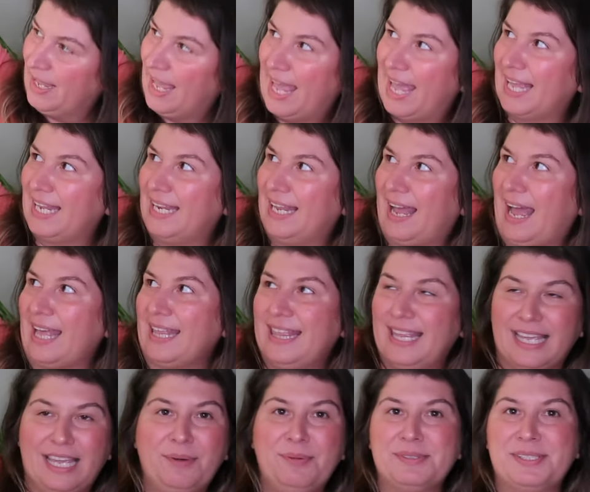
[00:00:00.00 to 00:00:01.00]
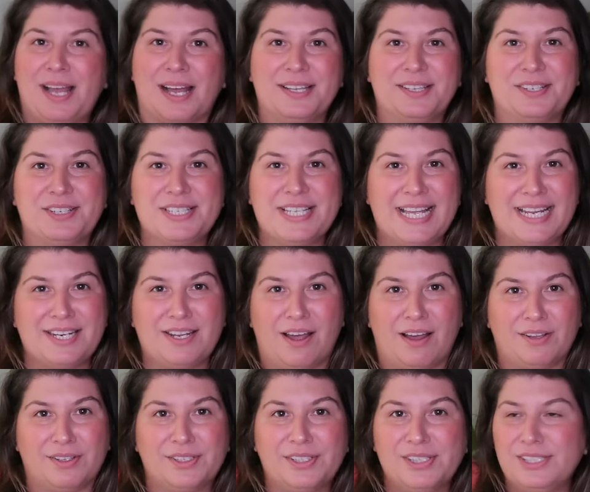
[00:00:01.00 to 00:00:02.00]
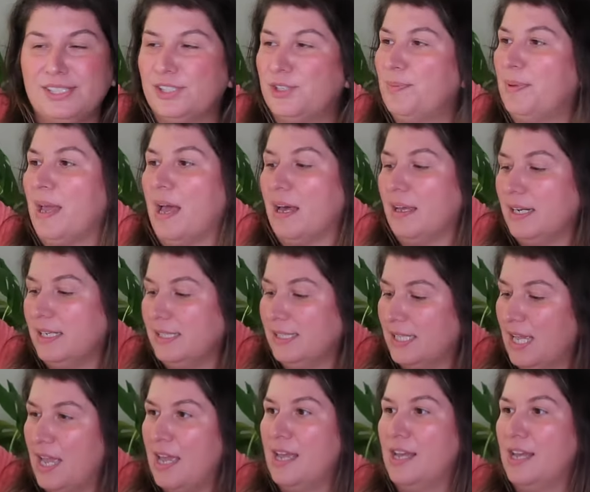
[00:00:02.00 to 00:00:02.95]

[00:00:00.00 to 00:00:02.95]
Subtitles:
and I think it was under $10, to be honest.